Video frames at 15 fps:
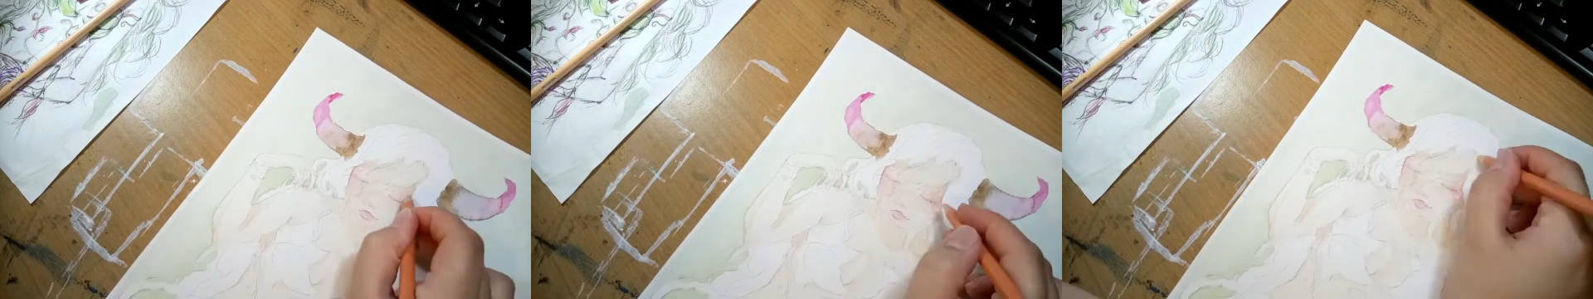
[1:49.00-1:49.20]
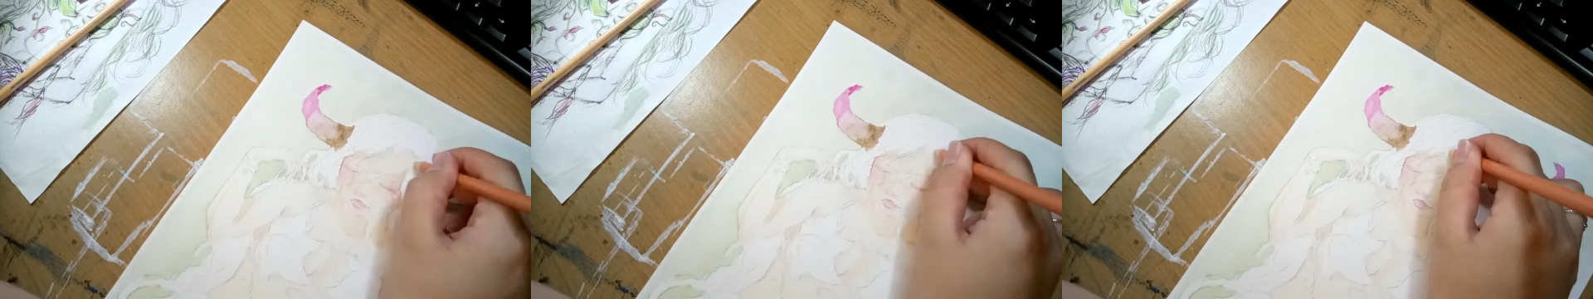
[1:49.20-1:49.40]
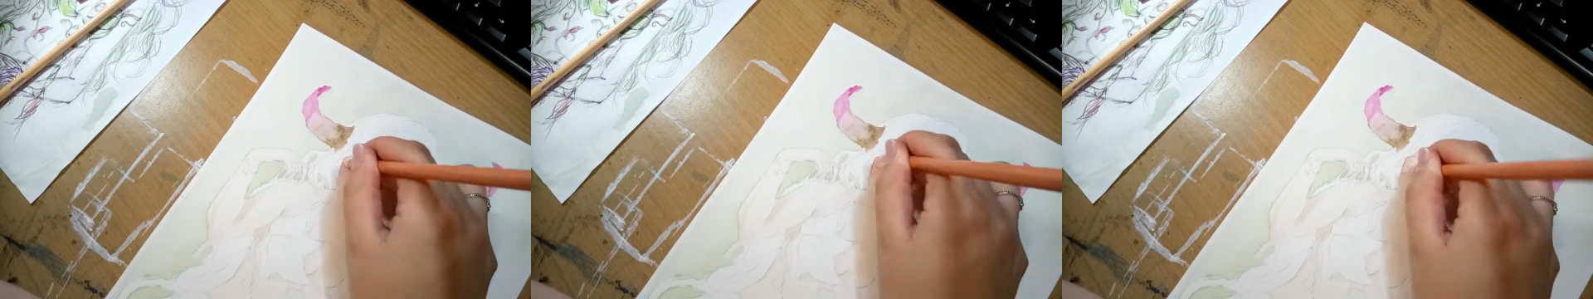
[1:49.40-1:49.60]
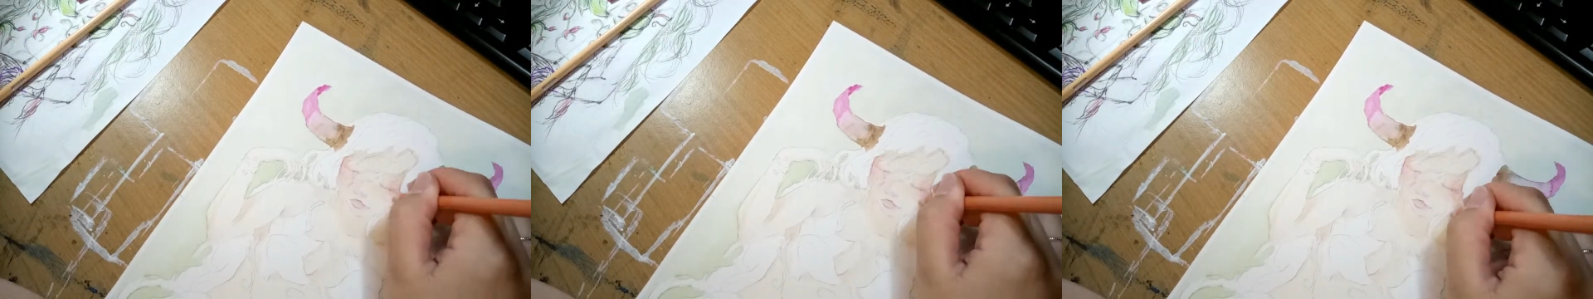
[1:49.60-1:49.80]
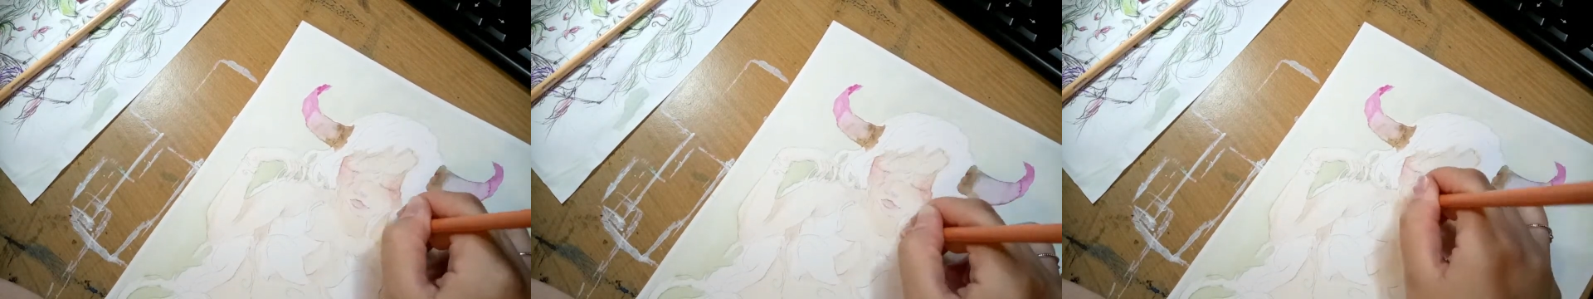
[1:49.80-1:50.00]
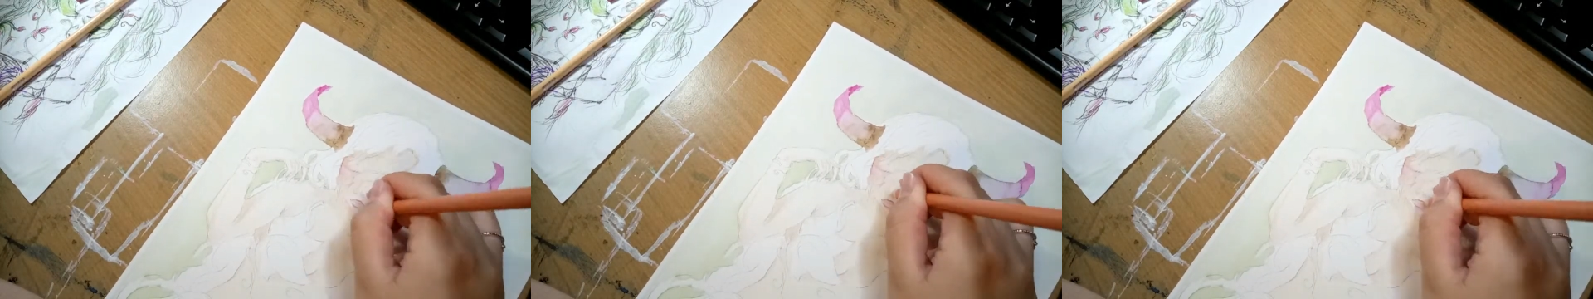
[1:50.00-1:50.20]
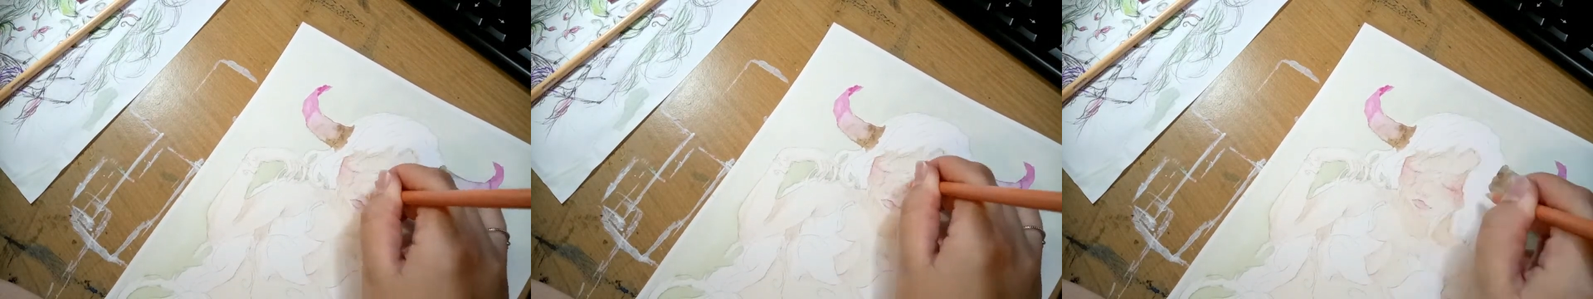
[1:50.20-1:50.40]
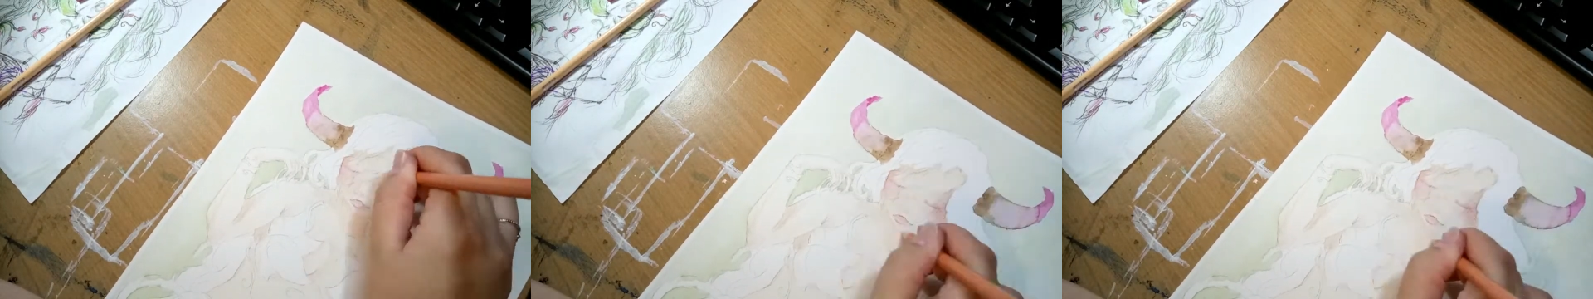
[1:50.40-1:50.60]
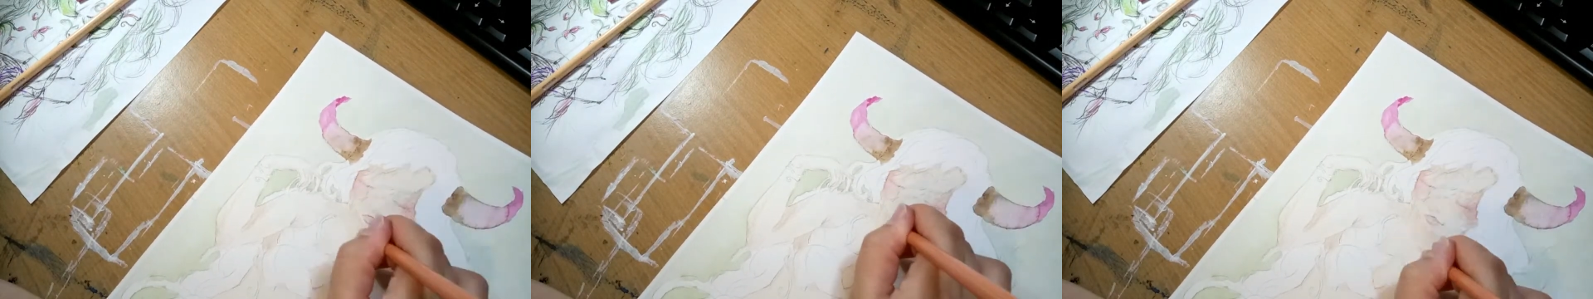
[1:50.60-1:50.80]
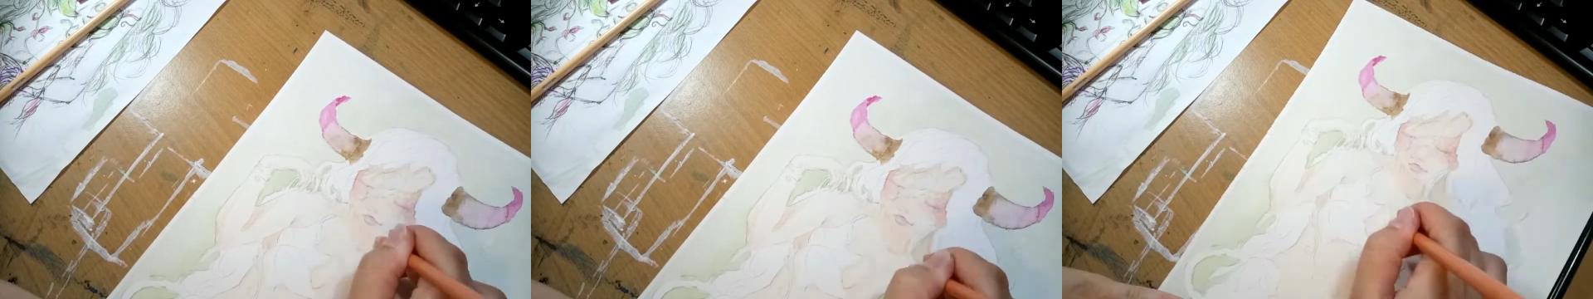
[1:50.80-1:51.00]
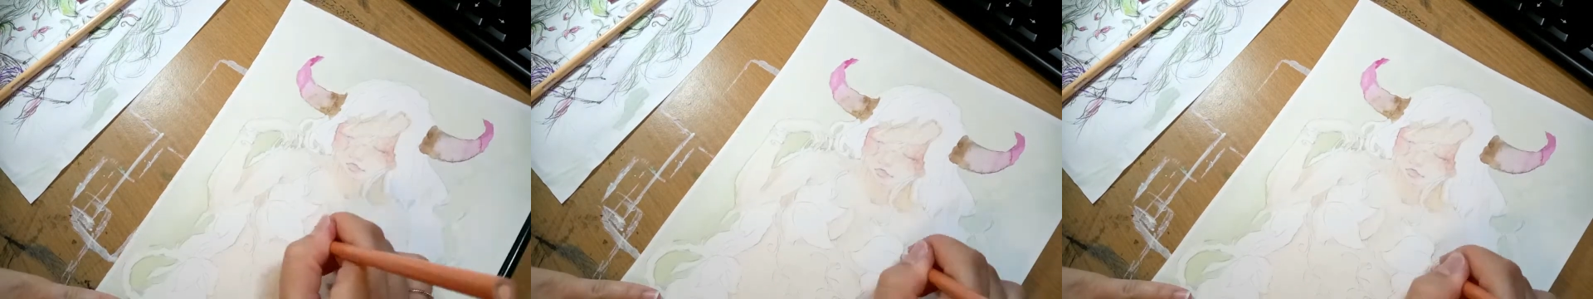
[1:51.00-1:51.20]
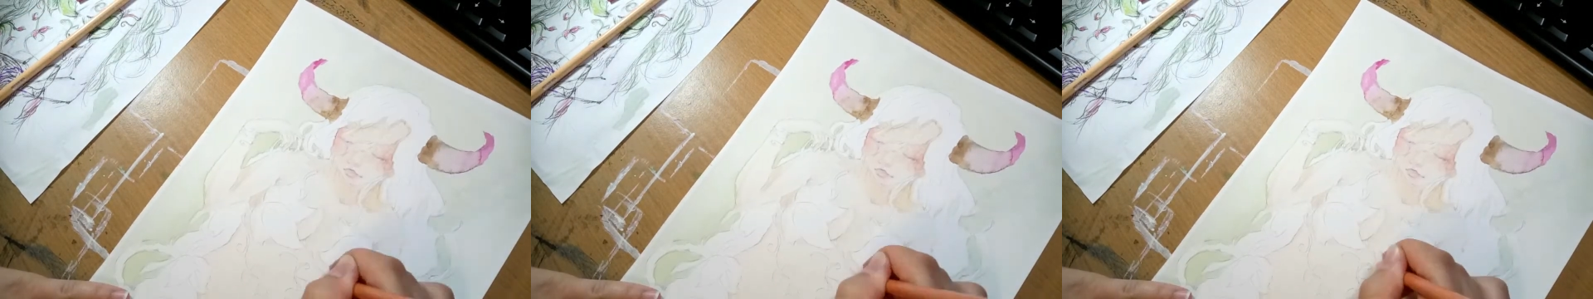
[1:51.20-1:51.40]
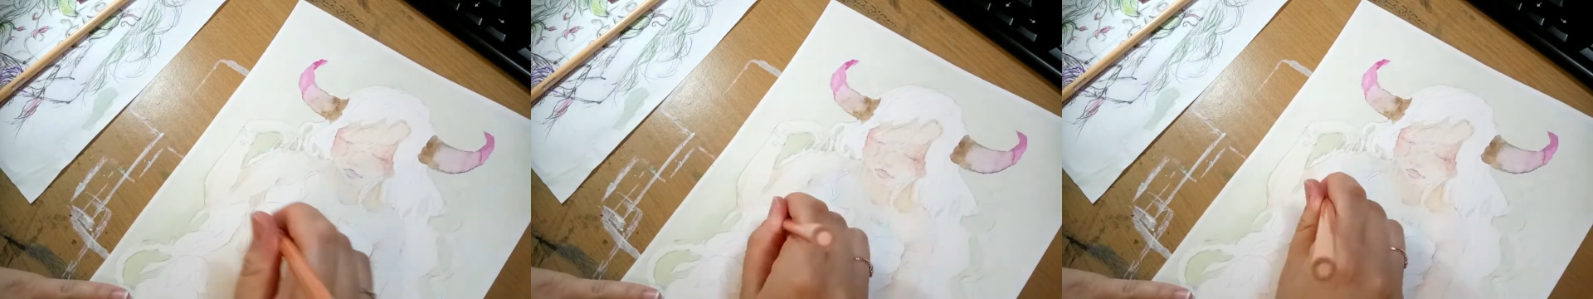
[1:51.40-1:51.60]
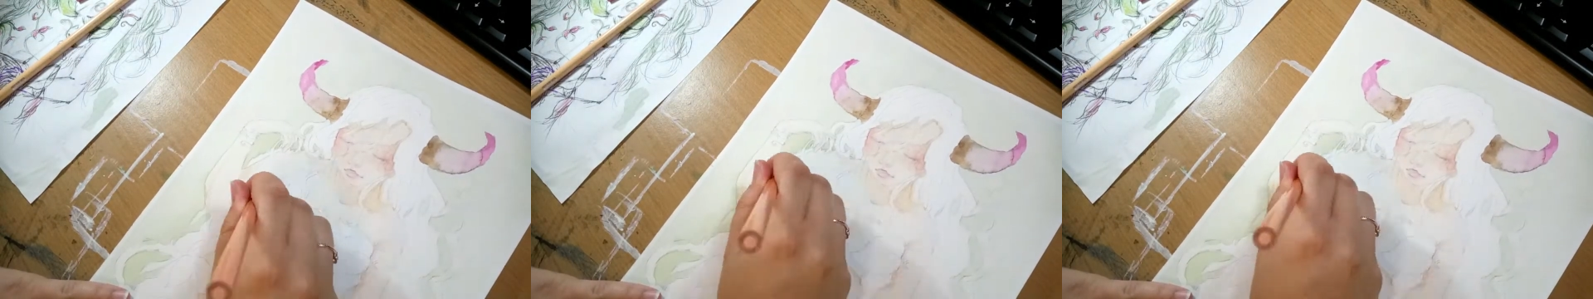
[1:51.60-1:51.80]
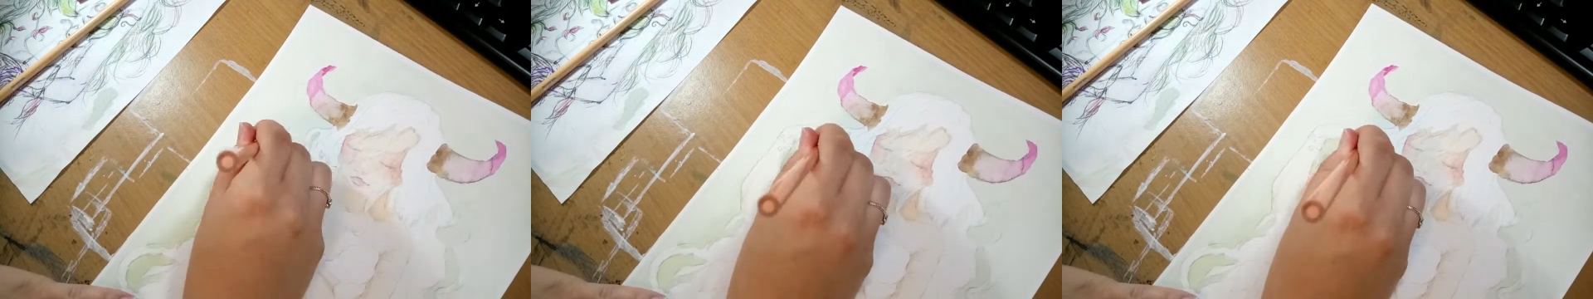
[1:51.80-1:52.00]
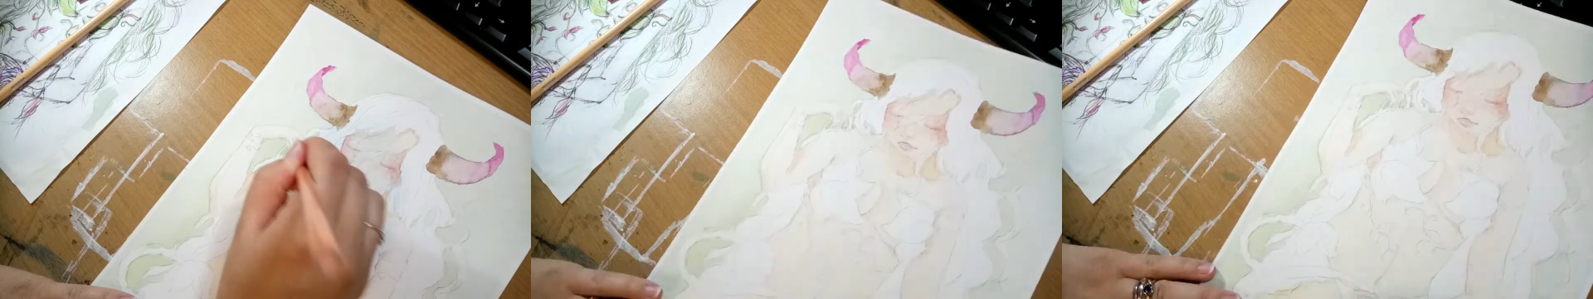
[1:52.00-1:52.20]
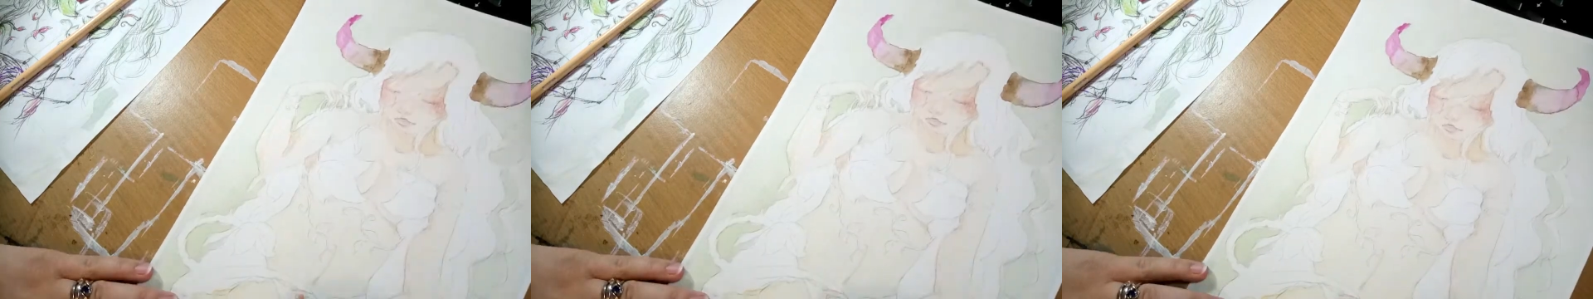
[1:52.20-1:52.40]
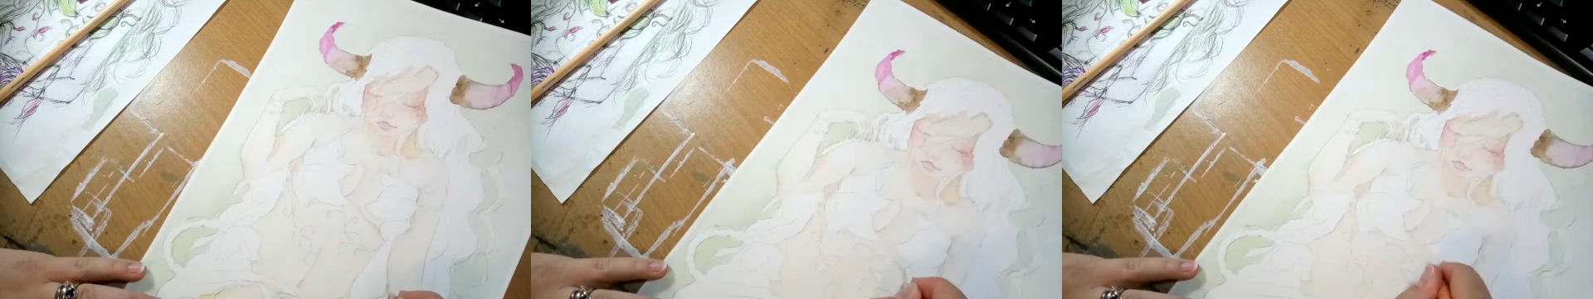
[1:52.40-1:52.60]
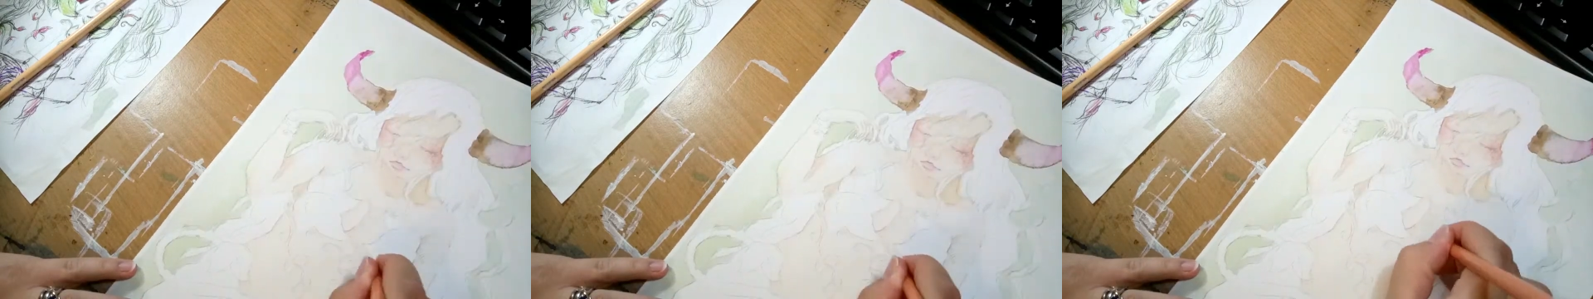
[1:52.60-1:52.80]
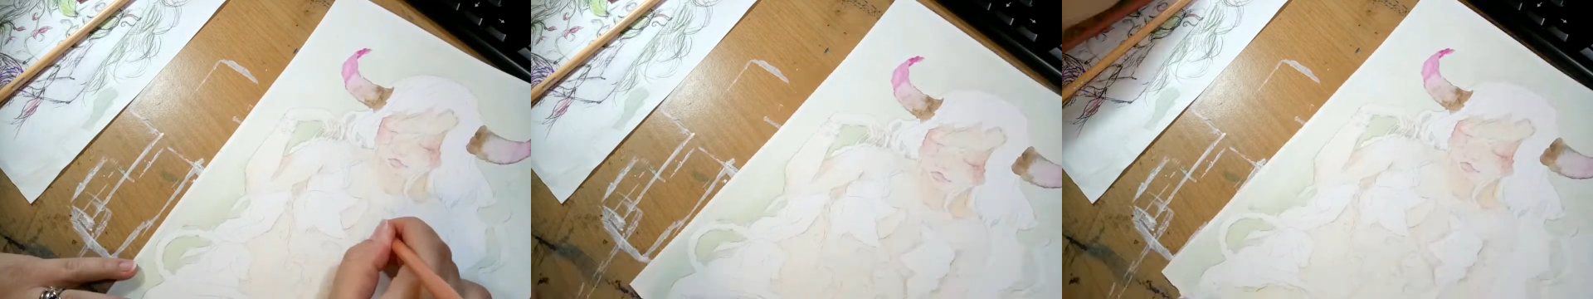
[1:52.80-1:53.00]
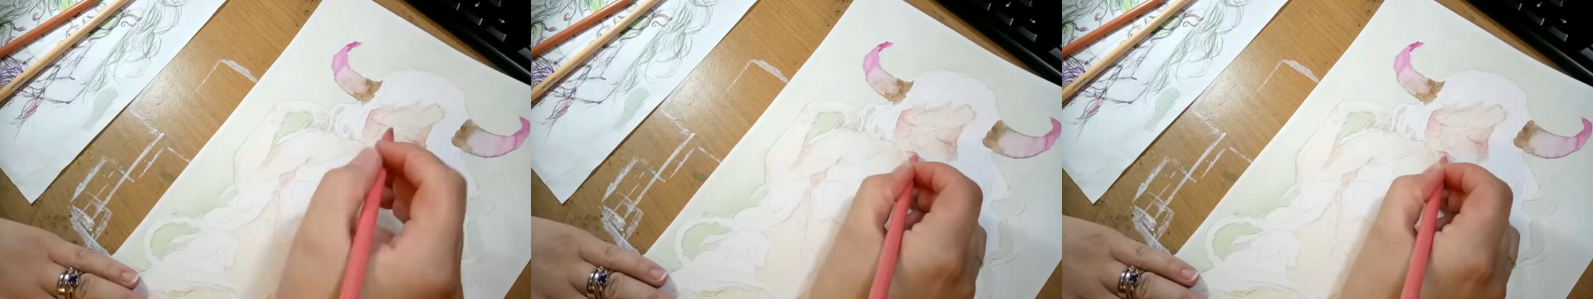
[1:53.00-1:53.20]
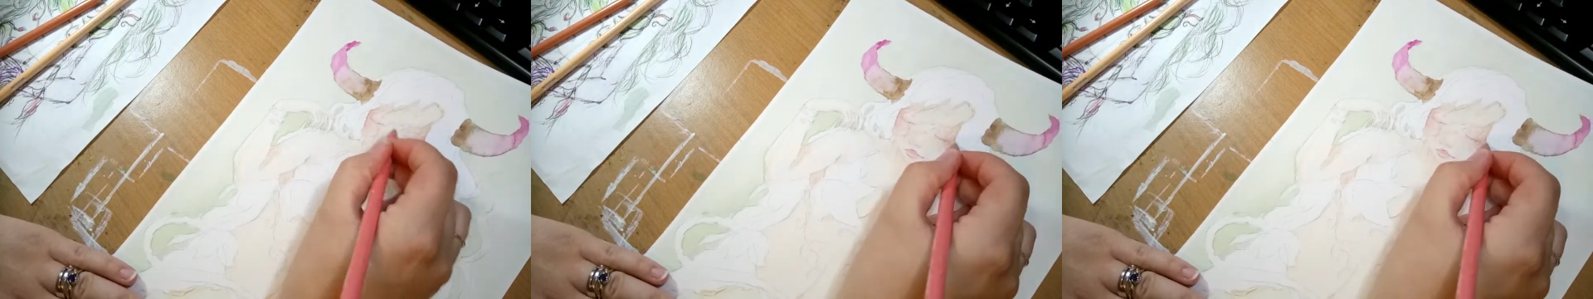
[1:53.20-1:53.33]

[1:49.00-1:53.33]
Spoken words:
[unreadable: no face in view]